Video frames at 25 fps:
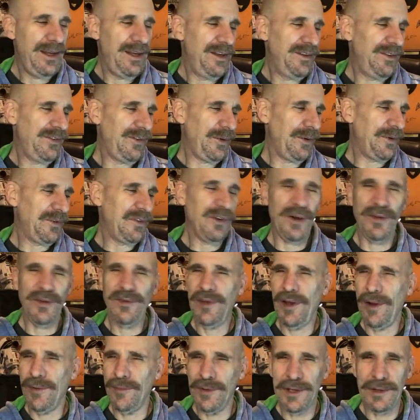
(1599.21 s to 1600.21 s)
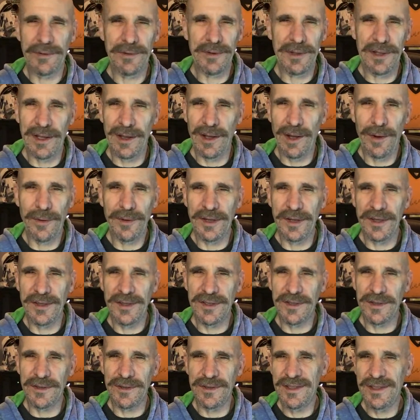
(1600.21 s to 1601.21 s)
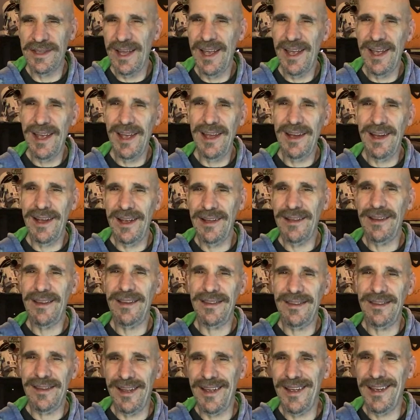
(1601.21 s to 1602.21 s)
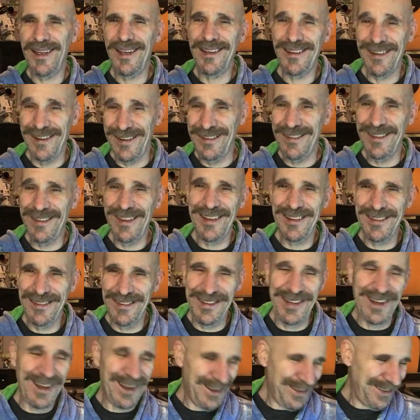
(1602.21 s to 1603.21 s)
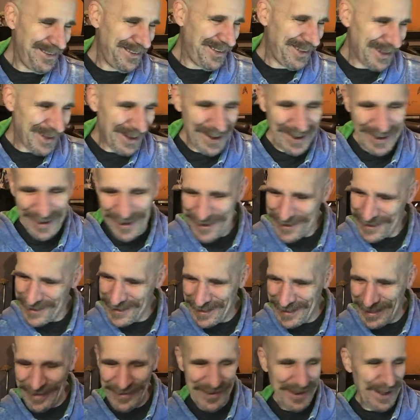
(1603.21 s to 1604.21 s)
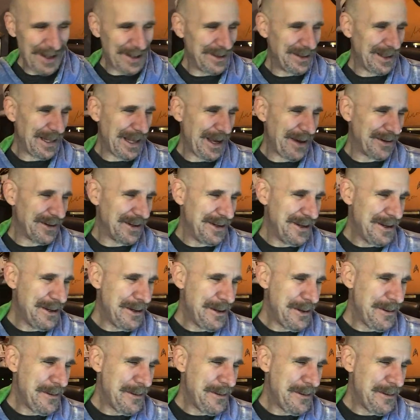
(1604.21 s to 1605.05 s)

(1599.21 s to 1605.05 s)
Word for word: So it starts out really, really low and it just goes da da da da da da da, and it just keeps getting louder.